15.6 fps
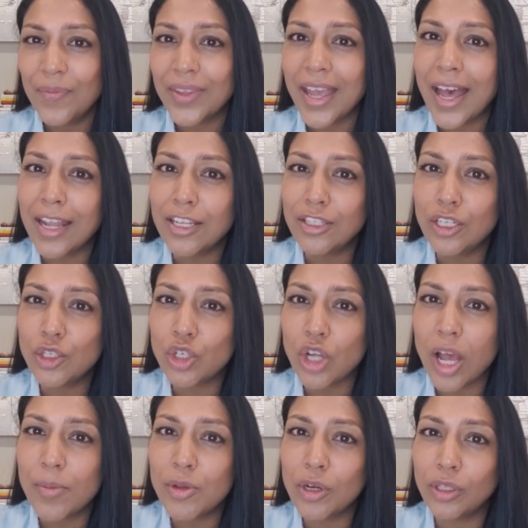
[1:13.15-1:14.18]
How does the
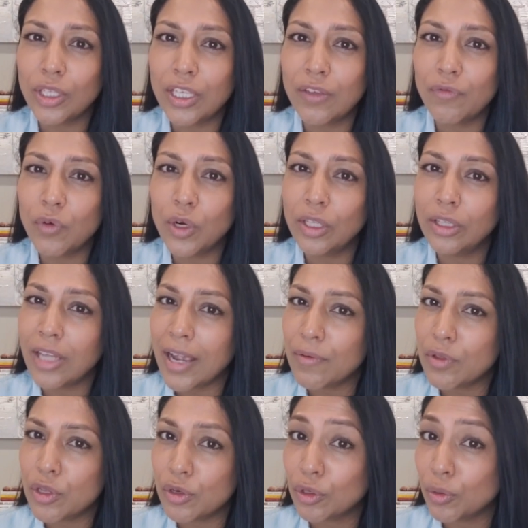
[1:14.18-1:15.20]
job you are looking for align
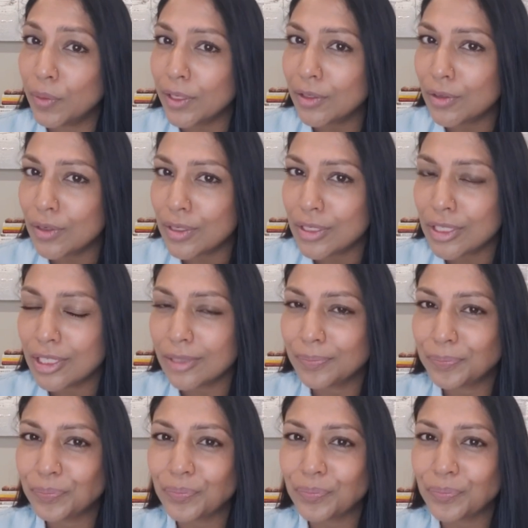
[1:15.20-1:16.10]
with your career goals?